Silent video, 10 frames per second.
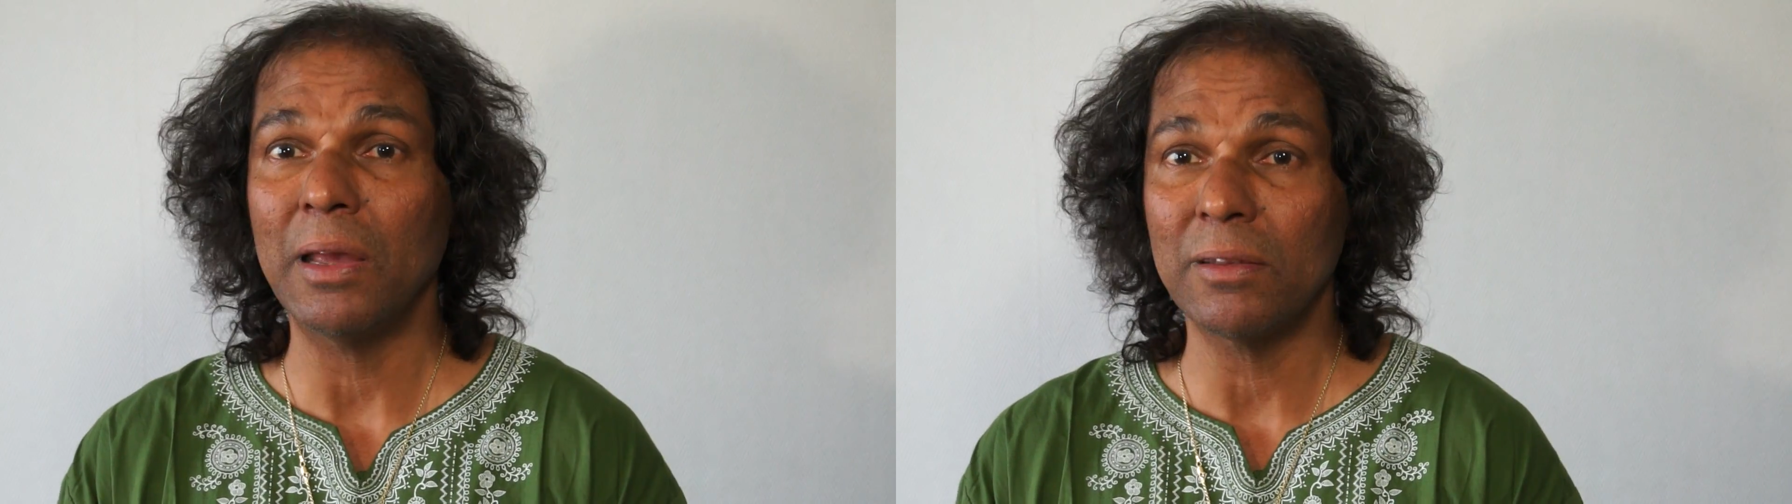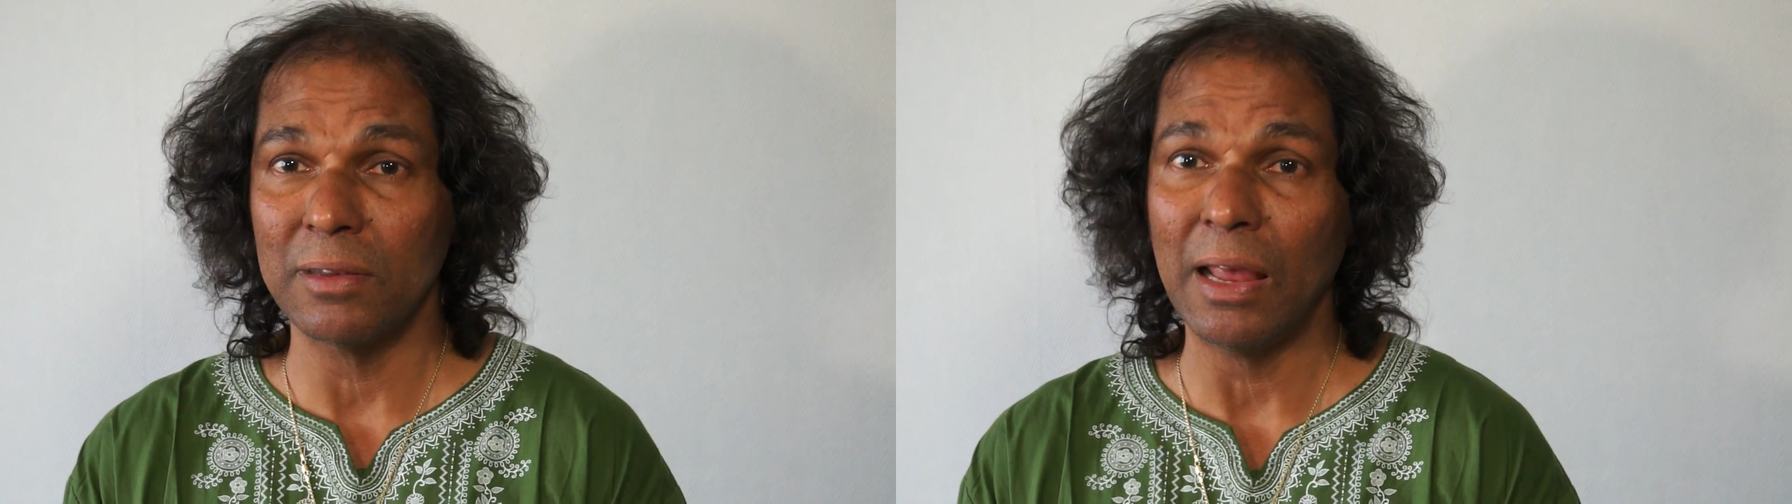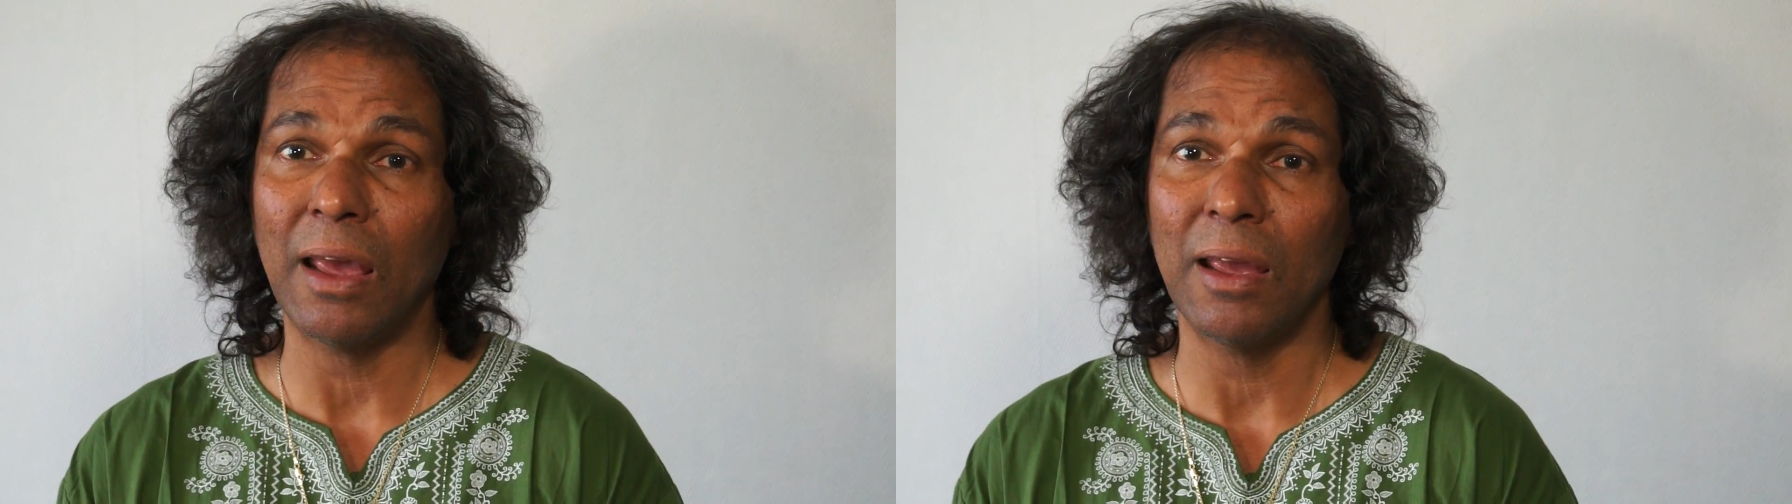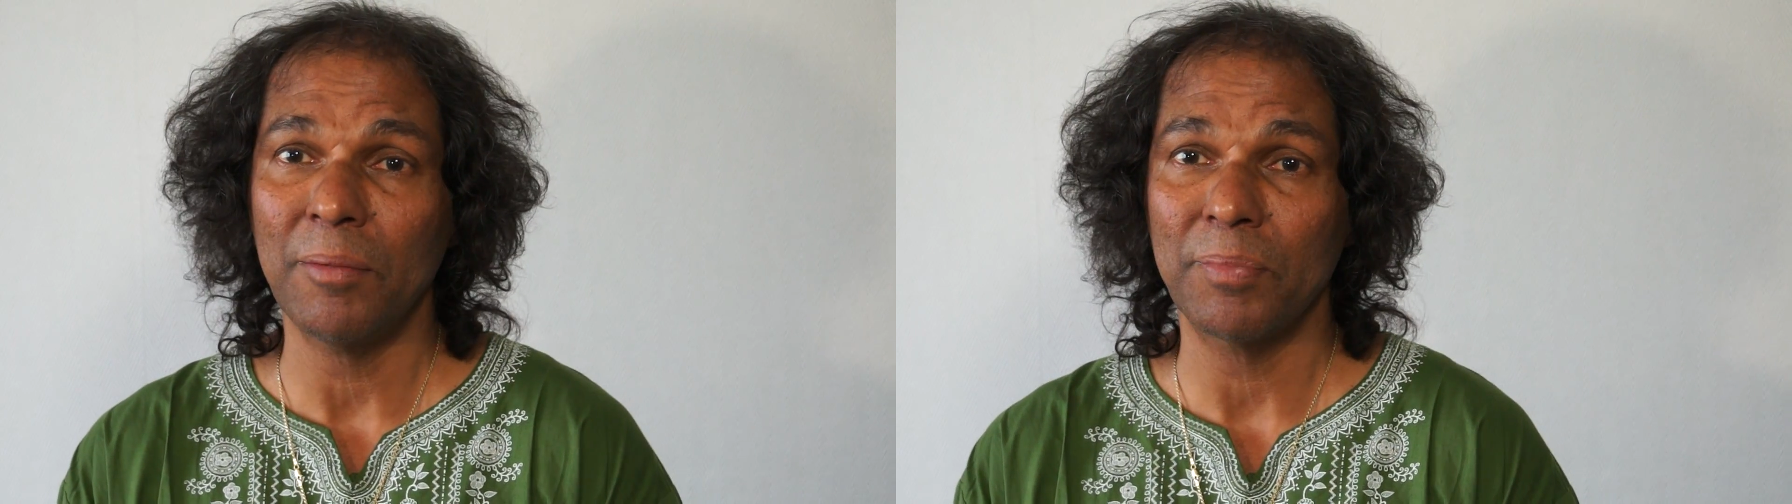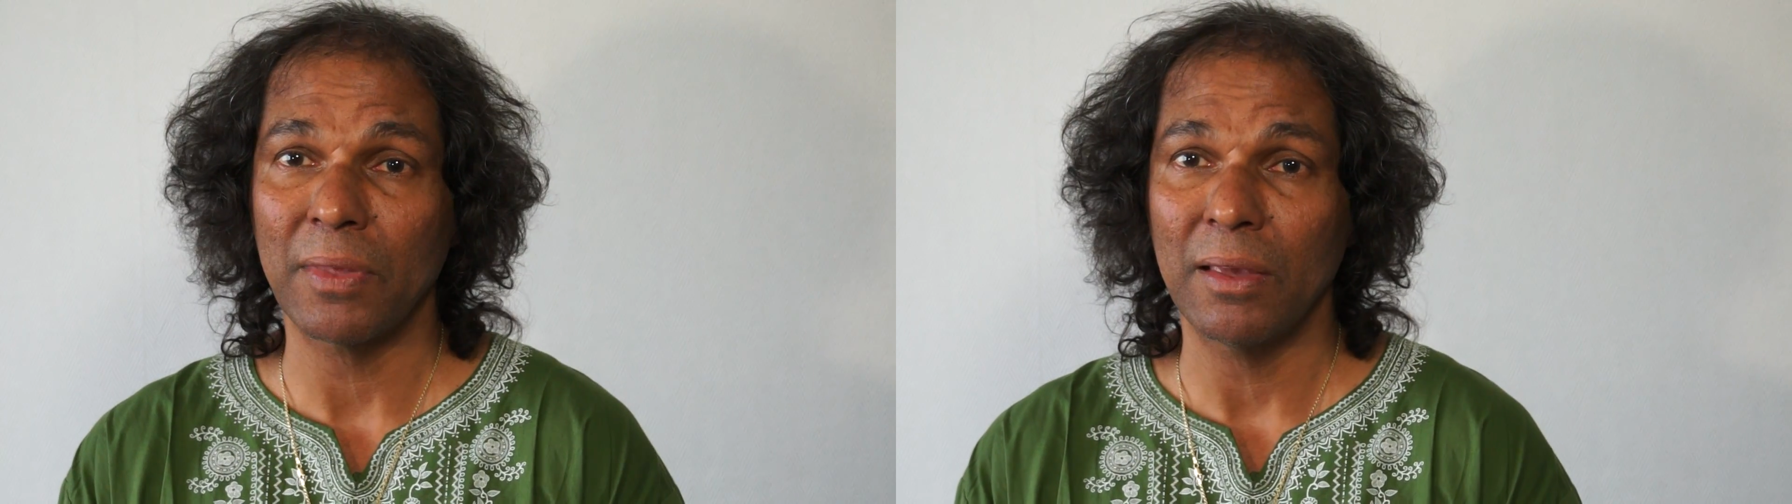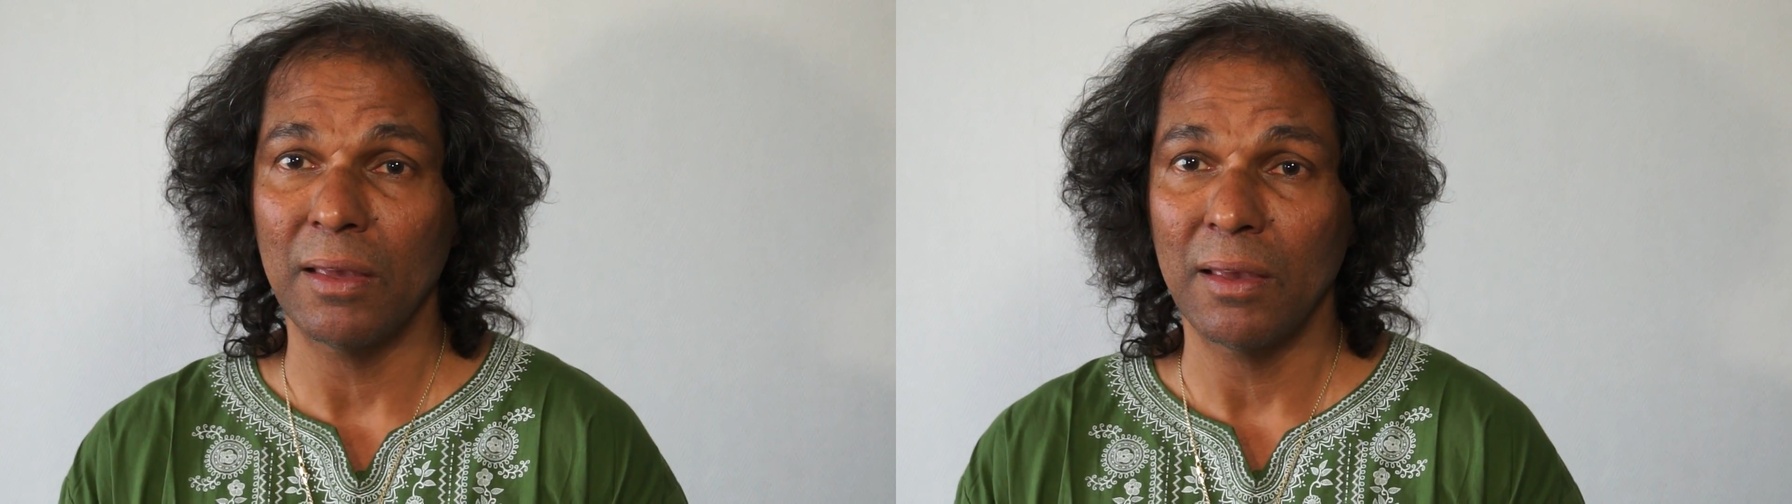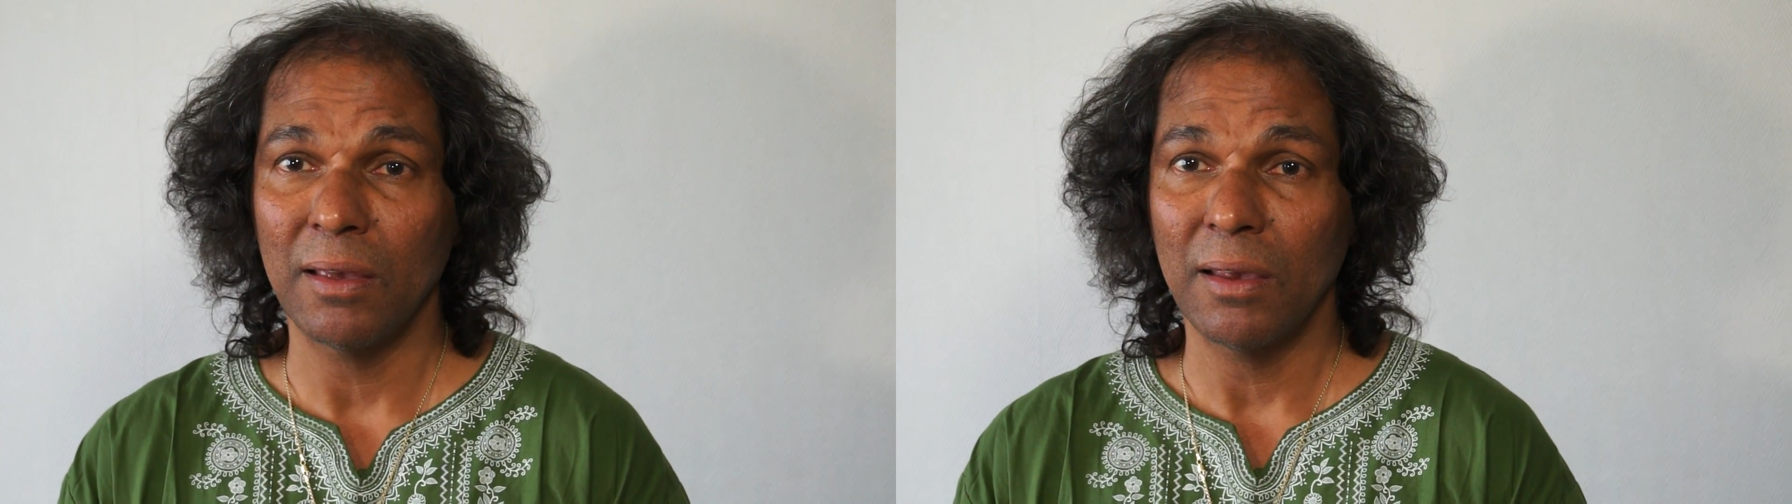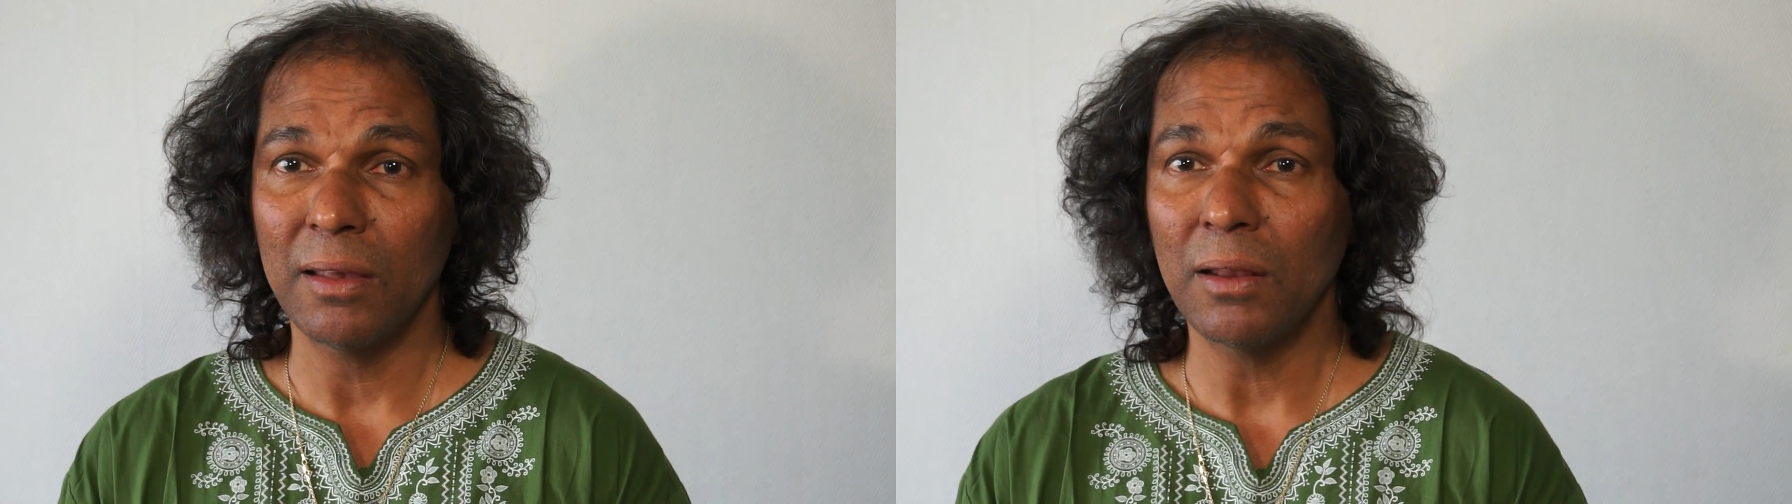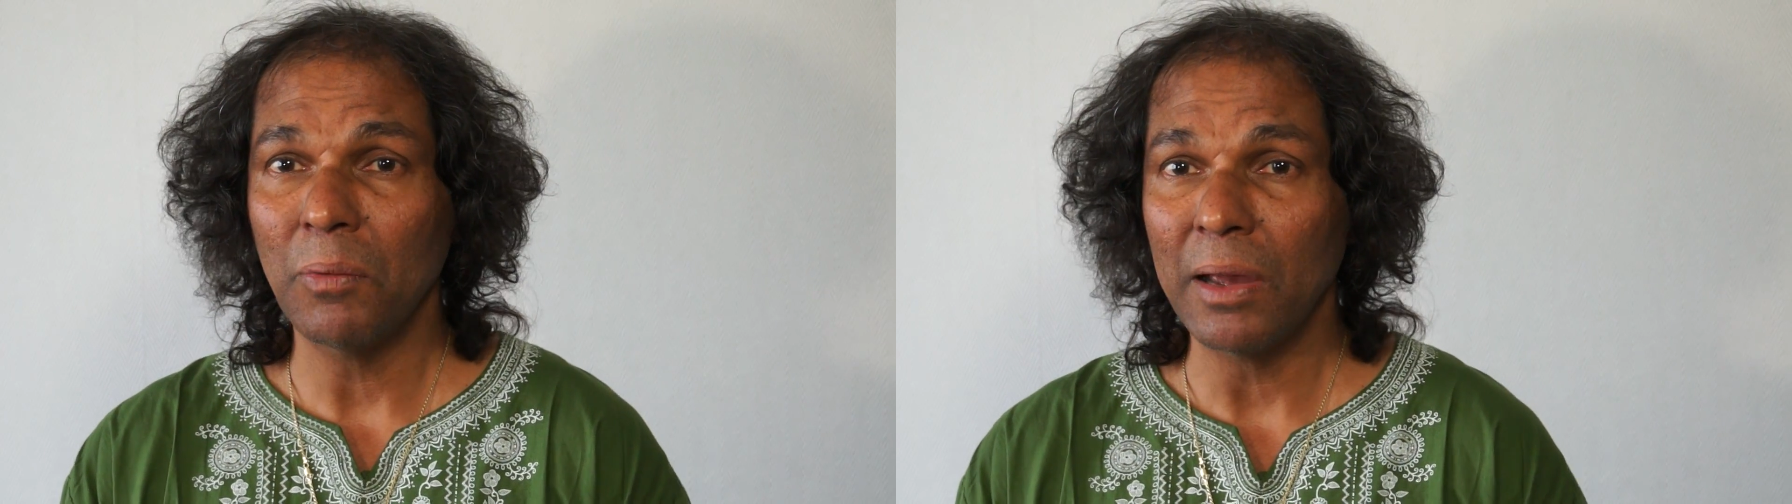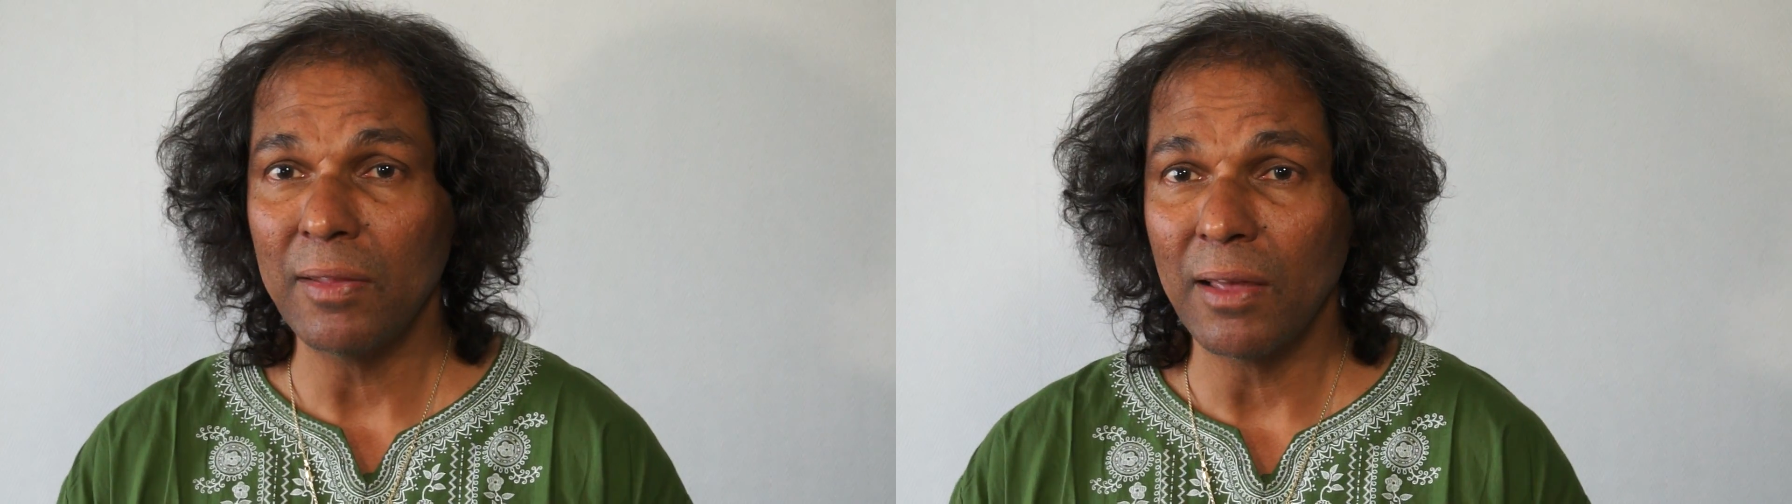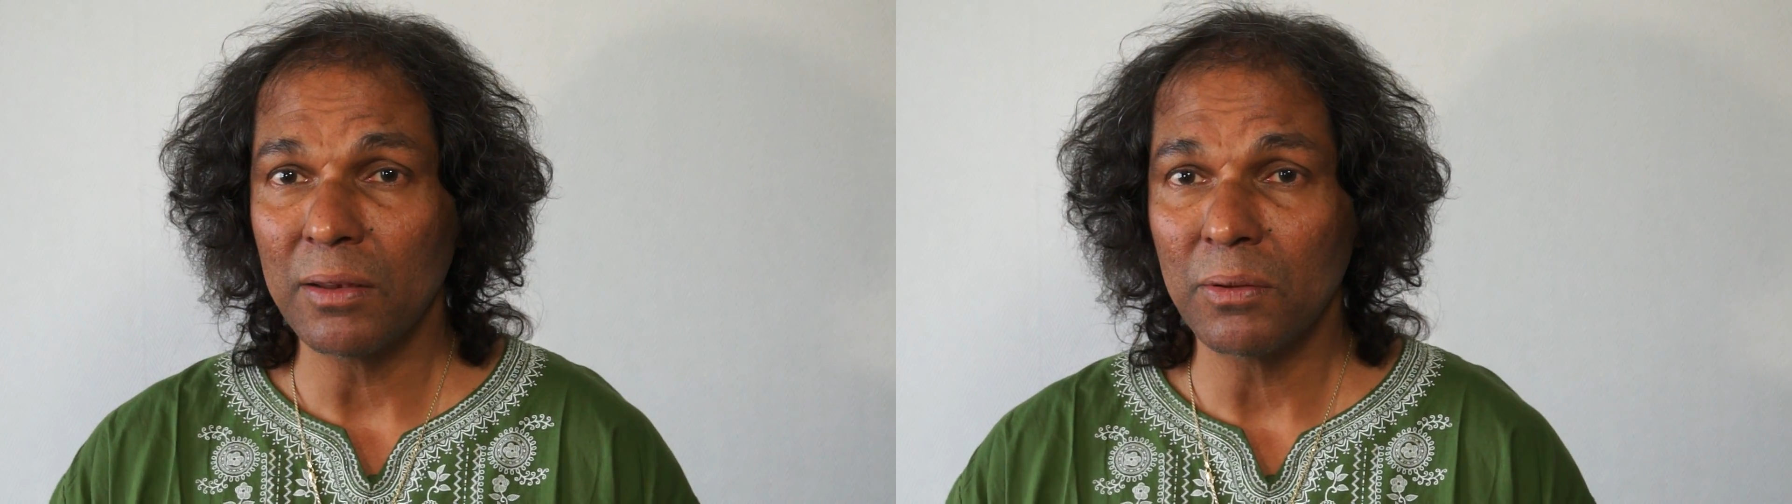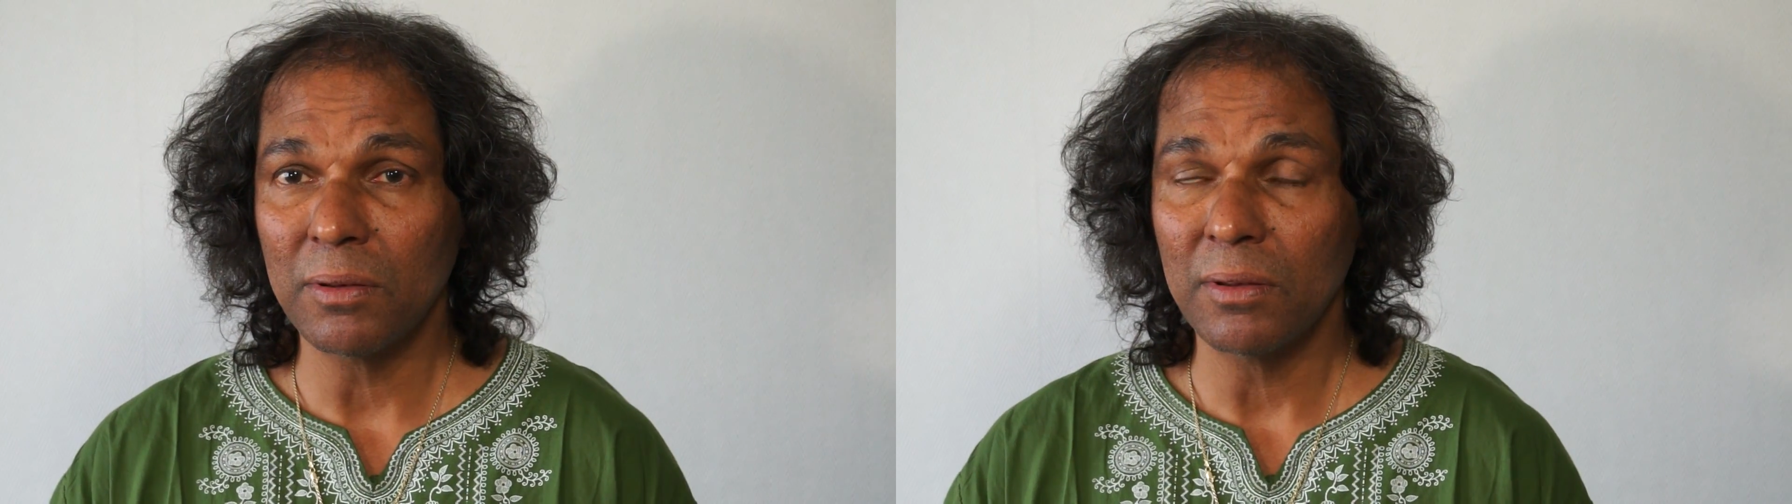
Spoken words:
today, in a way that